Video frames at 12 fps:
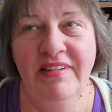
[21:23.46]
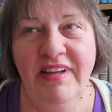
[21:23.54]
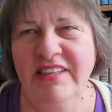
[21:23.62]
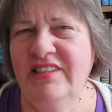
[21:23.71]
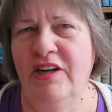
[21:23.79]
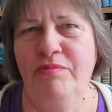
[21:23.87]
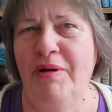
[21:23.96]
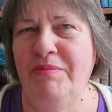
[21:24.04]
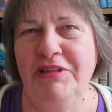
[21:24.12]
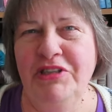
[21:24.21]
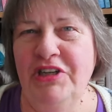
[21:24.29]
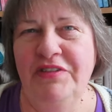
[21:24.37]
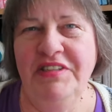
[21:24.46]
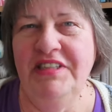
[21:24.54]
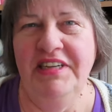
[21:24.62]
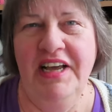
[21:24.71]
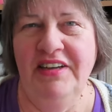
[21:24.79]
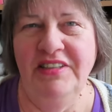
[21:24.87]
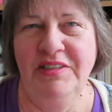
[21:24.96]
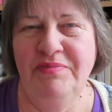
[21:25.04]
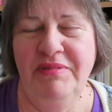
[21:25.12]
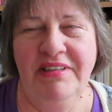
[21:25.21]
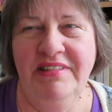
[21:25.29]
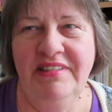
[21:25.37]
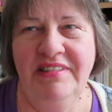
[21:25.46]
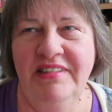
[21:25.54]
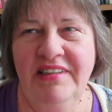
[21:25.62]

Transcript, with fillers: that's not a public service announcement,